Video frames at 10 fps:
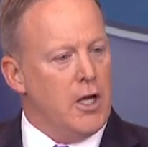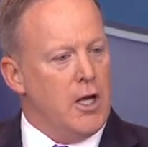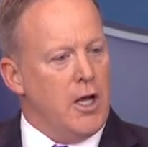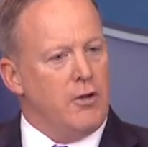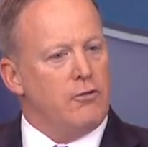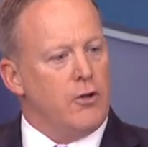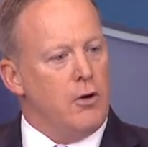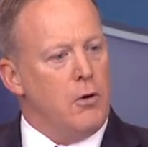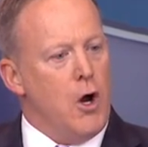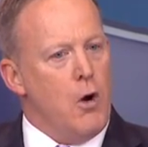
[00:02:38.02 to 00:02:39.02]
And
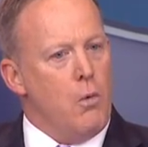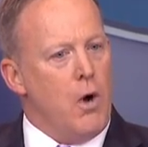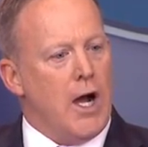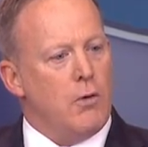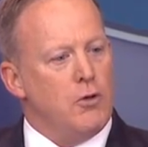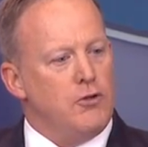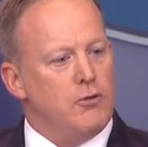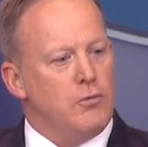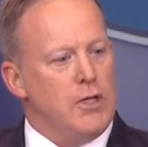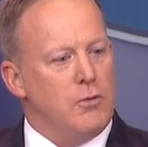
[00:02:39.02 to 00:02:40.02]
so why would you
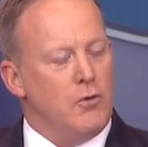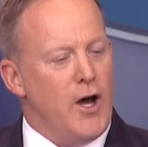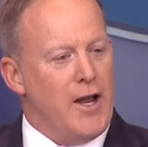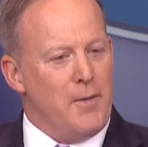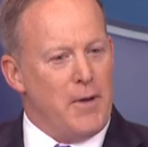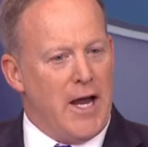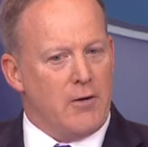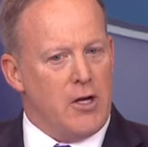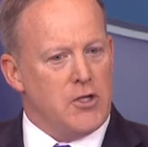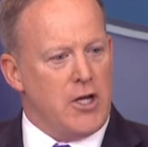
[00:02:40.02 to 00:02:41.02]
rerun a
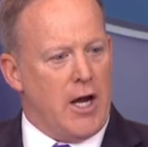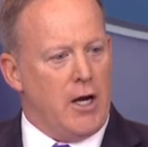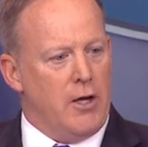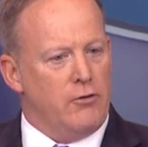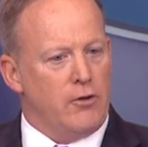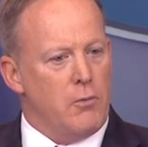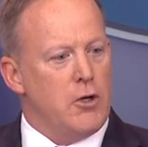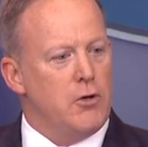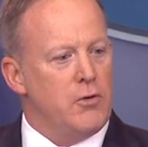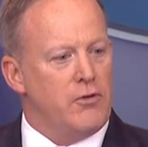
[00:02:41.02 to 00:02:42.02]
background check on someone
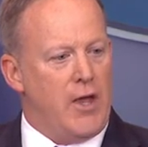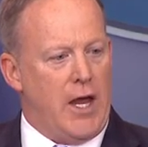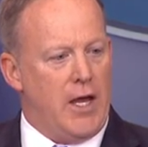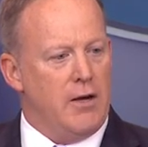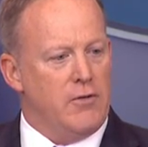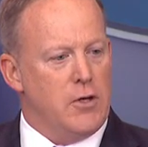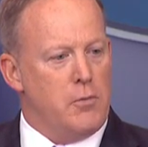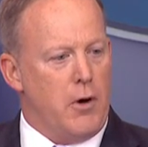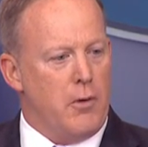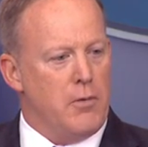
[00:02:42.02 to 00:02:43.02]
who was the head of the
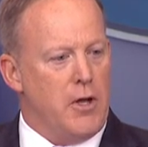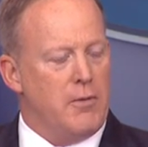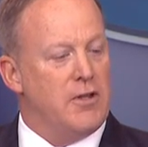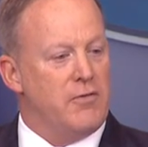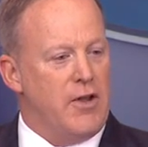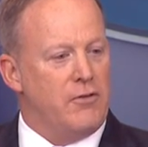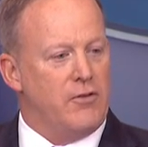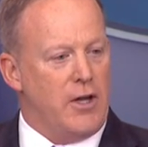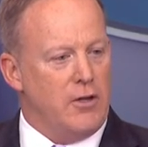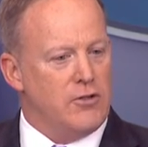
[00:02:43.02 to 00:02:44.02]
Defense
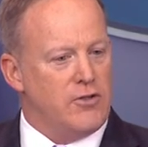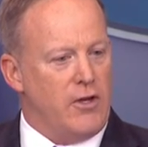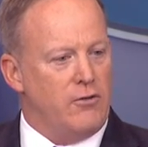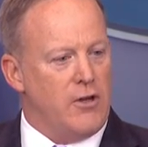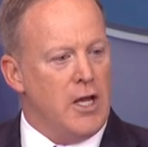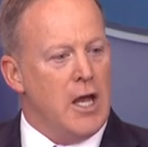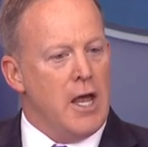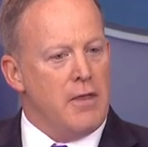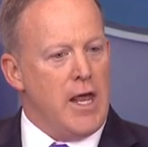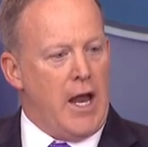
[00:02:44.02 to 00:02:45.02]
Intelligence Agency
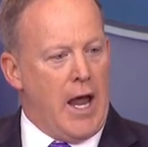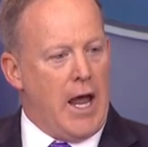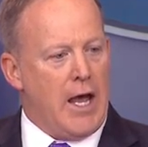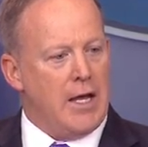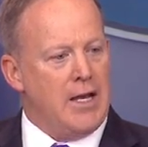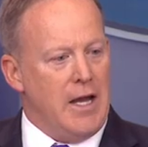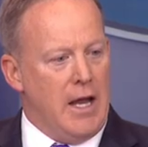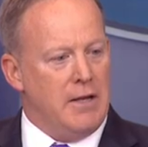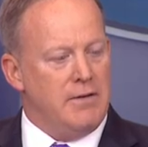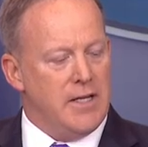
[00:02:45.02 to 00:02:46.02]
that had
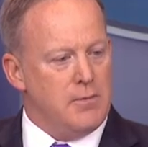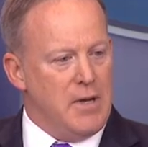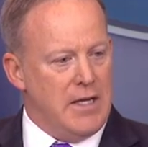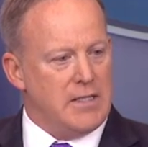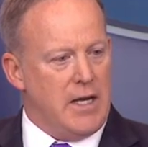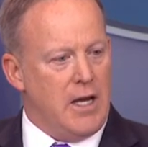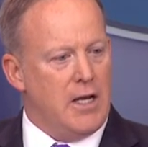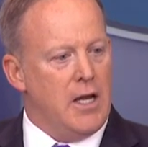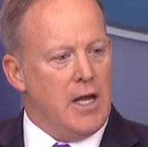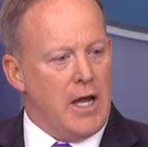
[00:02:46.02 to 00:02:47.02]
and did
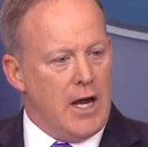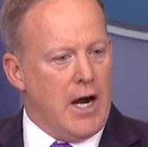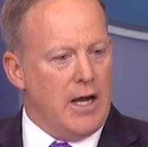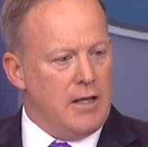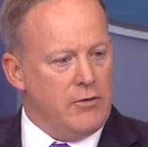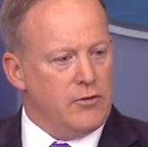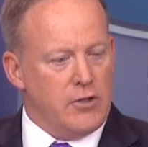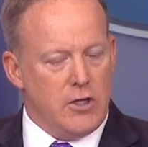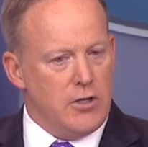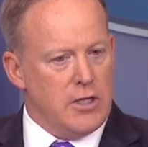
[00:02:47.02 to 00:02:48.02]
maintain a high-level
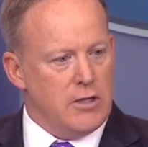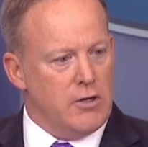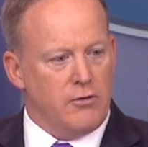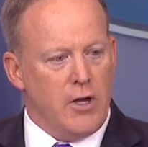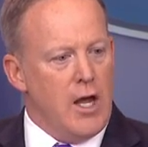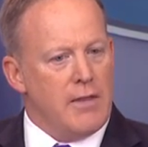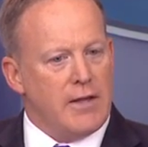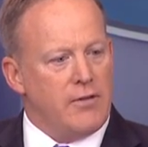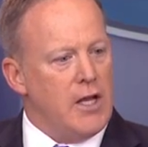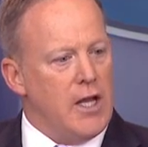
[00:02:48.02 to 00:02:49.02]
security clearance?
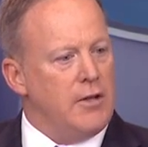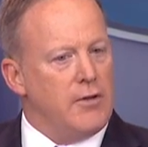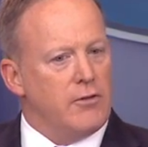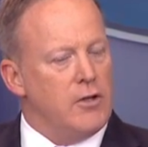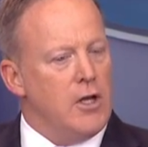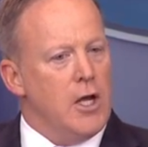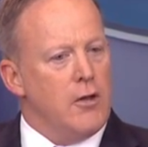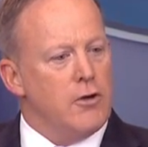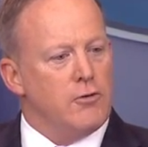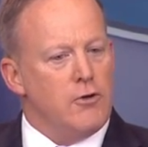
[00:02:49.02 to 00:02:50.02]
That's it.
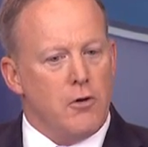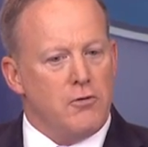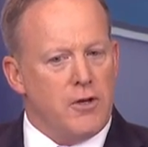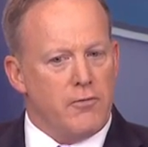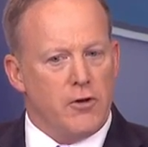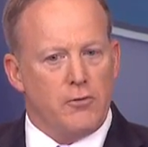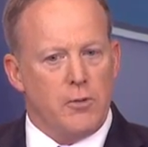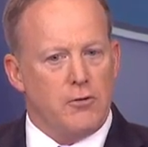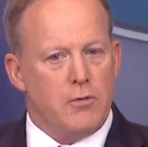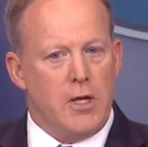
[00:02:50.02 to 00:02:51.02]
There's no difference
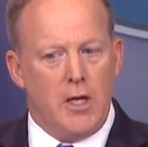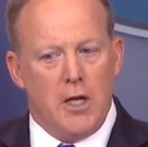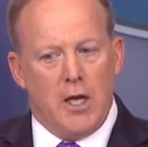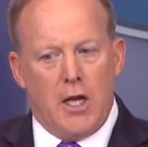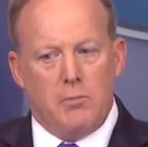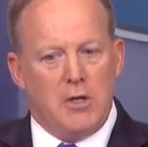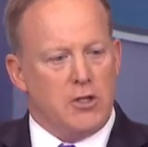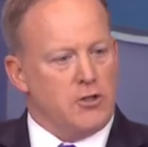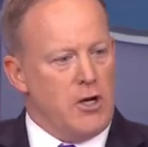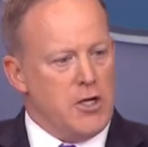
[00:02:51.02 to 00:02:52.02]
between
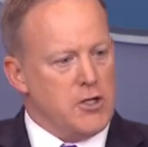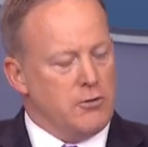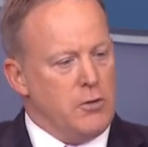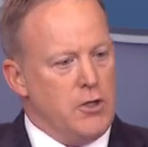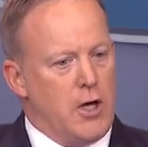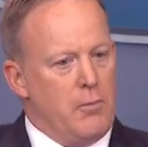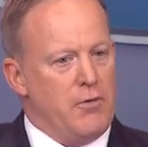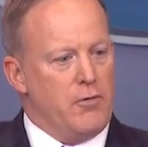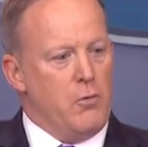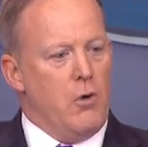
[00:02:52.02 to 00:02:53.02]
administrations. When you come in
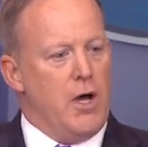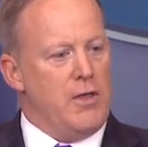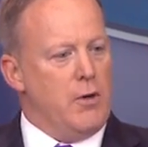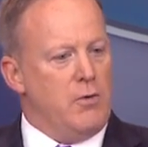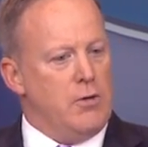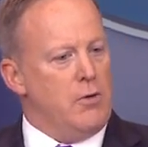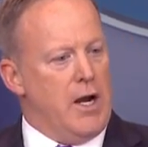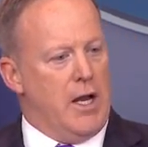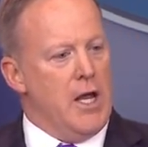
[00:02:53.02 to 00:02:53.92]
from one, they rerun it.